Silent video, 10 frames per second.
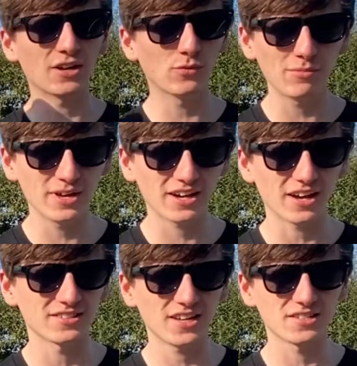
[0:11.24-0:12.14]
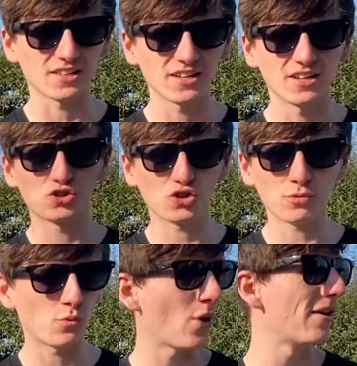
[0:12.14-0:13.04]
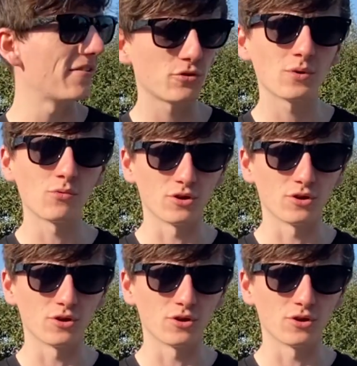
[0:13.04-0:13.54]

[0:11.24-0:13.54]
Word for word: can we make a Tesla stop wherever we